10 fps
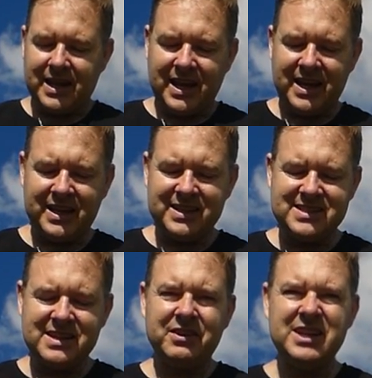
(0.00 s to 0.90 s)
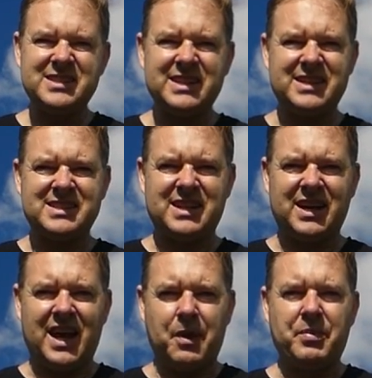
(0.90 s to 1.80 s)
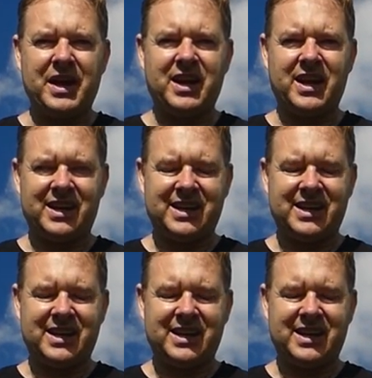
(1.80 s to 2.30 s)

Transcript: And the 70D is a better